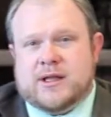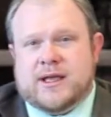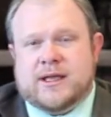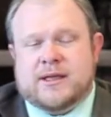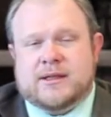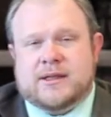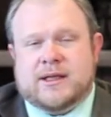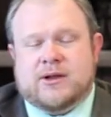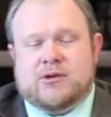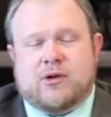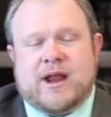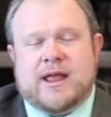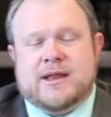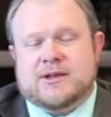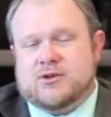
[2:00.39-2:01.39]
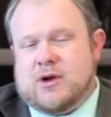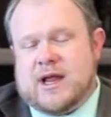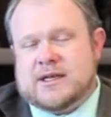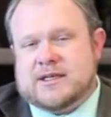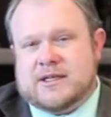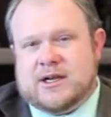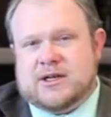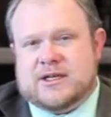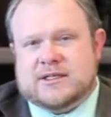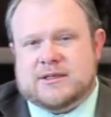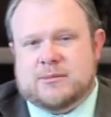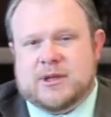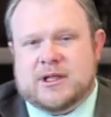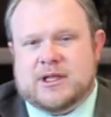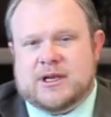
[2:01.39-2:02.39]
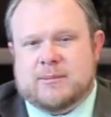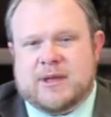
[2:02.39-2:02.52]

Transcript: They granted their disability